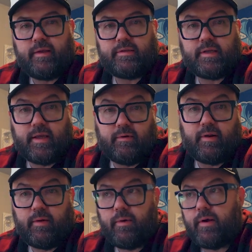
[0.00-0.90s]
to get what
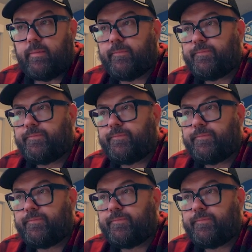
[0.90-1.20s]
I want.